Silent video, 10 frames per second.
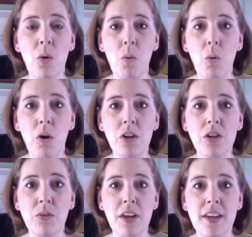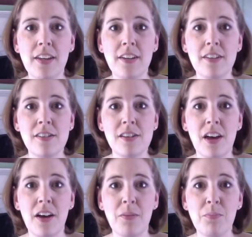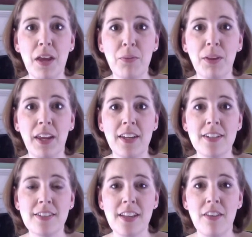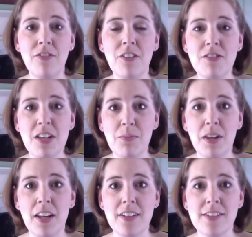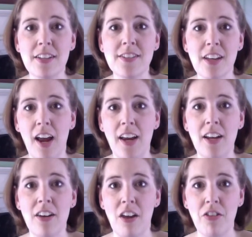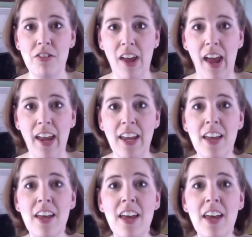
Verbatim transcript: or you can uh, make a plan to set fifteen minutes aside another day.